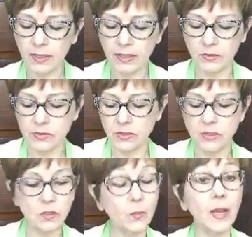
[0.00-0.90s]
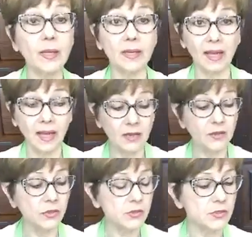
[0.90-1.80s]
Now, it's going to depend on
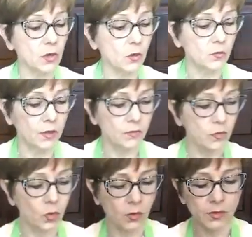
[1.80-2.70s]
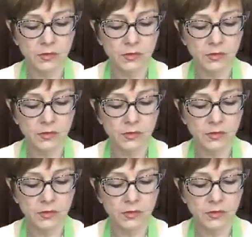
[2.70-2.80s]
your stove, of course.